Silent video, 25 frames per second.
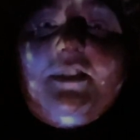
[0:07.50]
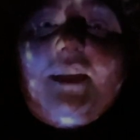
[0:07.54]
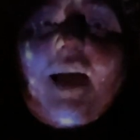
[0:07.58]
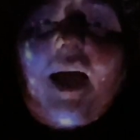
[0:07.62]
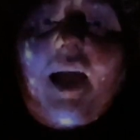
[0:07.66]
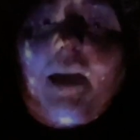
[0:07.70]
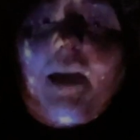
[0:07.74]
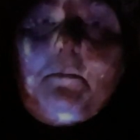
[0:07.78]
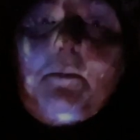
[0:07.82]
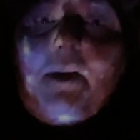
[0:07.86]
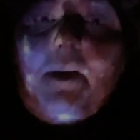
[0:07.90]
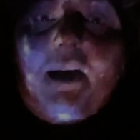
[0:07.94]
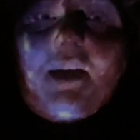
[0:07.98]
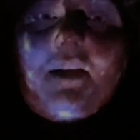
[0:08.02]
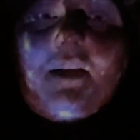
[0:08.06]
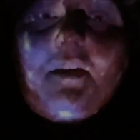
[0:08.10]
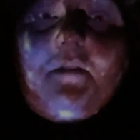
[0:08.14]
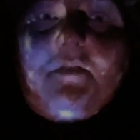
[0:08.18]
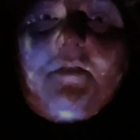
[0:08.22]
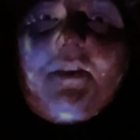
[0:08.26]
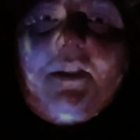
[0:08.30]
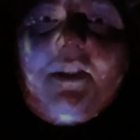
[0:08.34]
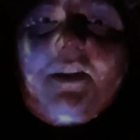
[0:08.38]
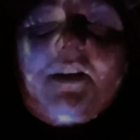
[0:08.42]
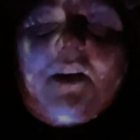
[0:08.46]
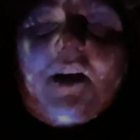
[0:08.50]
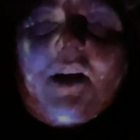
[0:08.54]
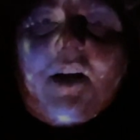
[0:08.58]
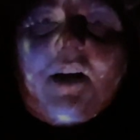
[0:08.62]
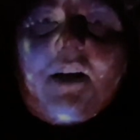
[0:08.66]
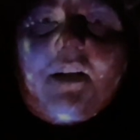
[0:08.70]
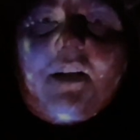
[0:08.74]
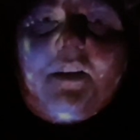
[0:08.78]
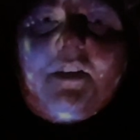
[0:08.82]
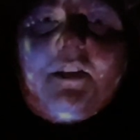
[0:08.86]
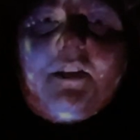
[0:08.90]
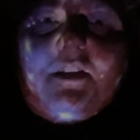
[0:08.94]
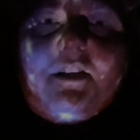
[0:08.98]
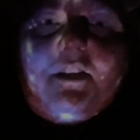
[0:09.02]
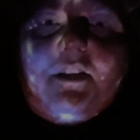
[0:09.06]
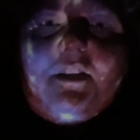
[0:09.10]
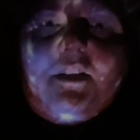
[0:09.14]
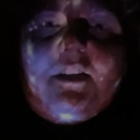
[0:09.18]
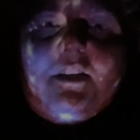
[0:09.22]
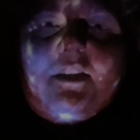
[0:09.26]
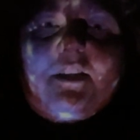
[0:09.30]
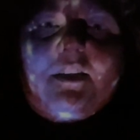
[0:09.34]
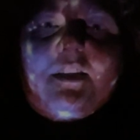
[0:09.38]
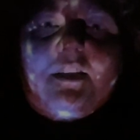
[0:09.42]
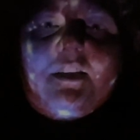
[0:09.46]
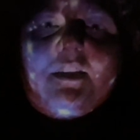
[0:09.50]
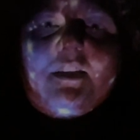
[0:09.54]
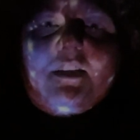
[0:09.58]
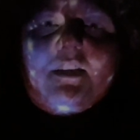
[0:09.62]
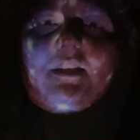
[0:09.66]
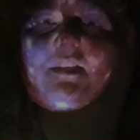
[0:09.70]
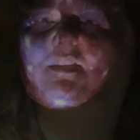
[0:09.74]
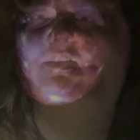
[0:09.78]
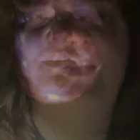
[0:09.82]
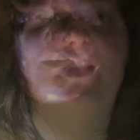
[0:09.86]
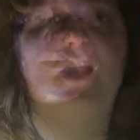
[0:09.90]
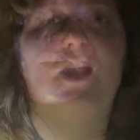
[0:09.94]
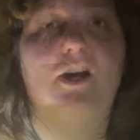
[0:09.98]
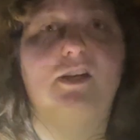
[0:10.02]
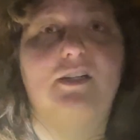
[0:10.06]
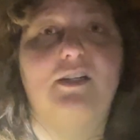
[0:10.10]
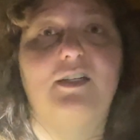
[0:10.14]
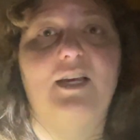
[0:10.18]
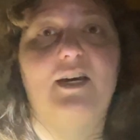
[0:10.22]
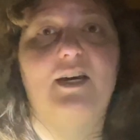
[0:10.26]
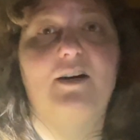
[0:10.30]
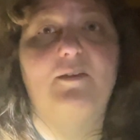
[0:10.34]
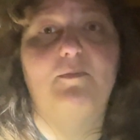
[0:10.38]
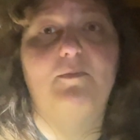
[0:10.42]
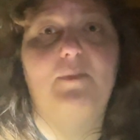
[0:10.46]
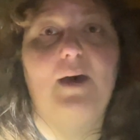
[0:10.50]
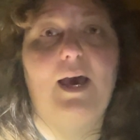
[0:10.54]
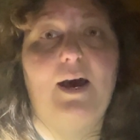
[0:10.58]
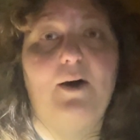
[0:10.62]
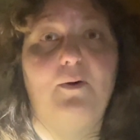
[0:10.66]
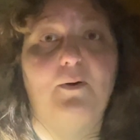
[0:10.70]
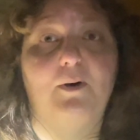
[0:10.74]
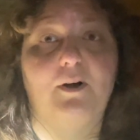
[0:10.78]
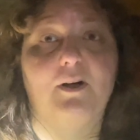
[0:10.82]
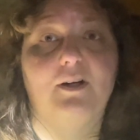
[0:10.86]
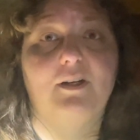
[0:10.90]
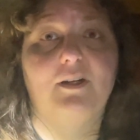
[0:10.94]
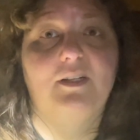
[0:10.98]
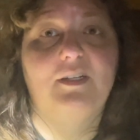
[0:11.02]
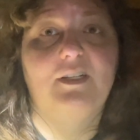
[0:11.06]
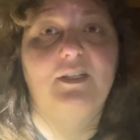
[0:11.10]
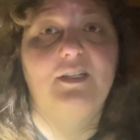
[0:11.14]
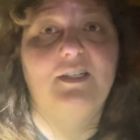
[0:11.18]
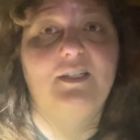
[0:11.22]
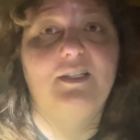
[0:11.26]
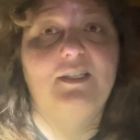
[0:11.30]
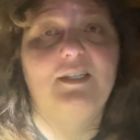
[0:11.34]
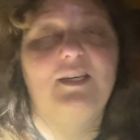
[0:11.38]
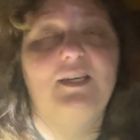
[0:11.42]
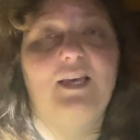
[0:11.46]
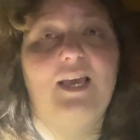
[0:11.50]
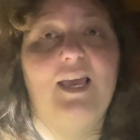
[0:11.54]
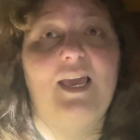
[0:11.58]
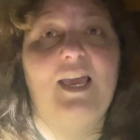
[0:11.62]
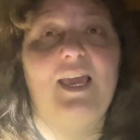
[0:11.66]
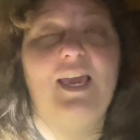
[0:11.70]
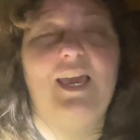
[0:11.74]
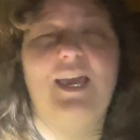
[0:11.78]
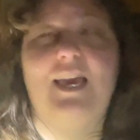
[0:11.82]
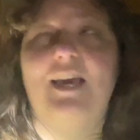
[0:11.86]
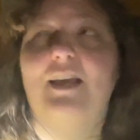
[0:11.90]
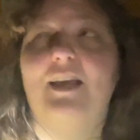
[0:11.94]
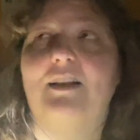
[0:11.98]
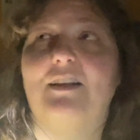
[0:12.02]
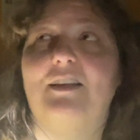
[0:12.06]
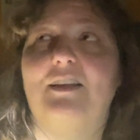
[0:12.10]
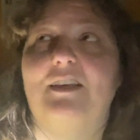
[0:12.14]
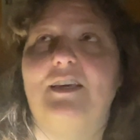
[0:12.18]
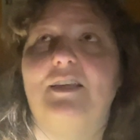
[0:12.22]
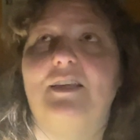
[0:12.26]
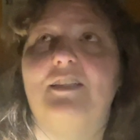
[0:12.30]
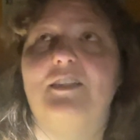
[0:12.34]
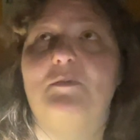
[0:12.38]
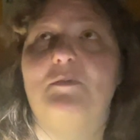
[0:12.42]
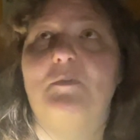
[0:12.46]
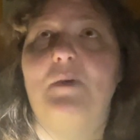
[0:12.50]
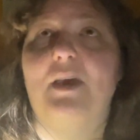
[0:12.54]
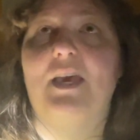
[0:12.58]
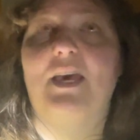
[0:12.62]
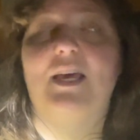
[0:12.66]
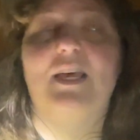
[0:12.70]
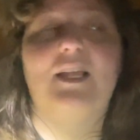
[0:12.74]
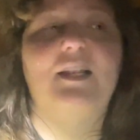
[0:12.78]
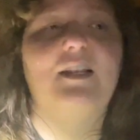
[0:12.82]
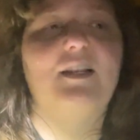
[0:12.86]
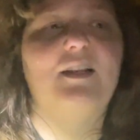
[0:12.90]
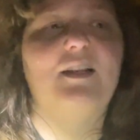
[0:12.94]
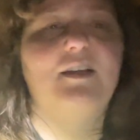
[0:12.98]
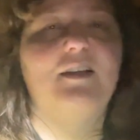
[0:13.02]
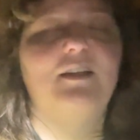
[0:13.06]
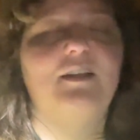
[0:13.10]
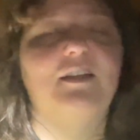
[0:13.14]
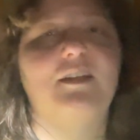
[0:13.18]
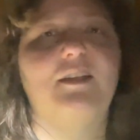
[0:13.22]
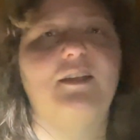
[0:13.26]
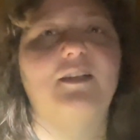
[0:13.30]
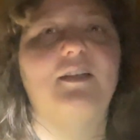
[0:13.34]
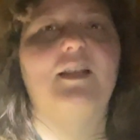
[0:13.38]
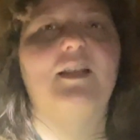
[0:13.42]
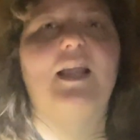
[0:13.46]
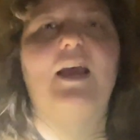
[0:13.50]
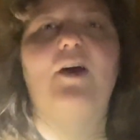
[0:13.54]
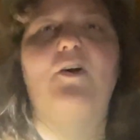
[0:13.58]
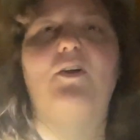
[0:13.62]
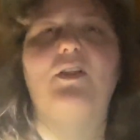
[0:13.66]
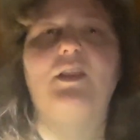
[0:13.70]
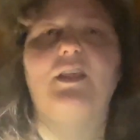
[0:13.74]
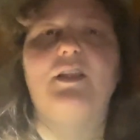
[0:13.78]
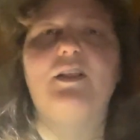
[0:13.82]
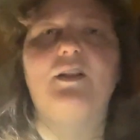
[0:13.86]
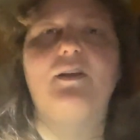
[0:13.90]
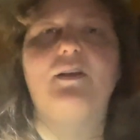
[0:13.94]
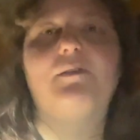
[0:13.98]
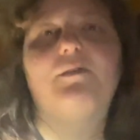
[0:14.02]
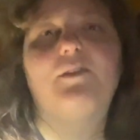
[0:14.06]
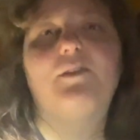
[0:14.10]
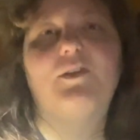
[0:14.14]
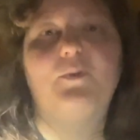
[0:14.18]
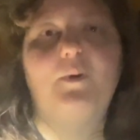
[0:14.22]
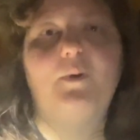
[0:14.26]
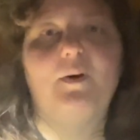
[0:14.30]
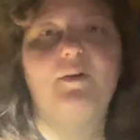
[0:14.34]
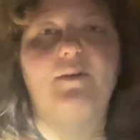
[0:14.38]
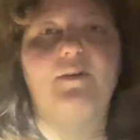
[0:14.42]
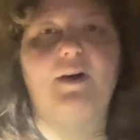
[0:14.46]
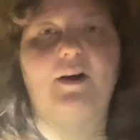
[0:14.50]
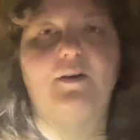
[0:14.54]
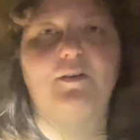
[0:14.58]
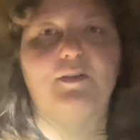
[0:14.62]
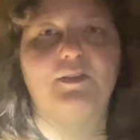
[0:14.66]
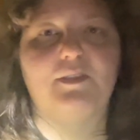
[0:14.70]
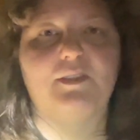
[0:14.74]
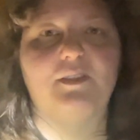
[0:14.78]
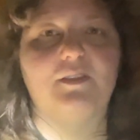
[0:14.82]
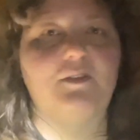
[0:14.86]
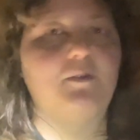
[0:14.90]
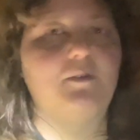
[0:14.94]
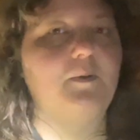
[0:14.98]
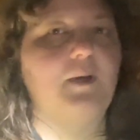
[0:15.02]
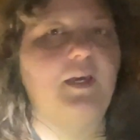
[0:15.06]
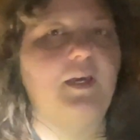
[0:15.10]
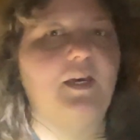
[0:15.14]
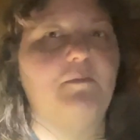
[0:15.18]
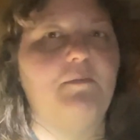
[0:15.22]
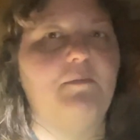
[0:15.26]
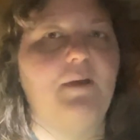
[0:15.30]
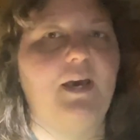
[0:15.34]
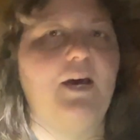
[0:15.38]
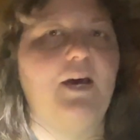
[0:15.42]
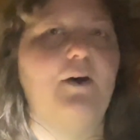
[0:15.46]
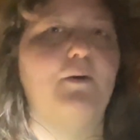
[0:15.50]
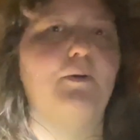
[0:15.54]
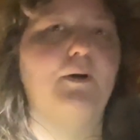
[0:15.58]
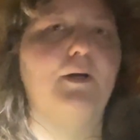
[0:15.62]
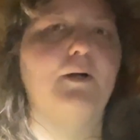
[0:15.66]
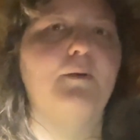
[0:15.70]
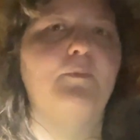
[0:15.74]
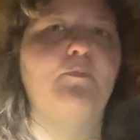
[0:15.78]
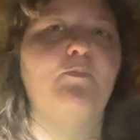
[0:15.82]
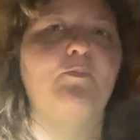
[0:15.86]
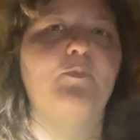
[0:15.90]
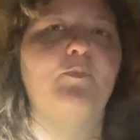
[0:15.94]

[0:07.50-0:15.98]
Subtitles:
I'm kind of in the dark. That knocked out power. And it's been now a little over 12 hours since we had power.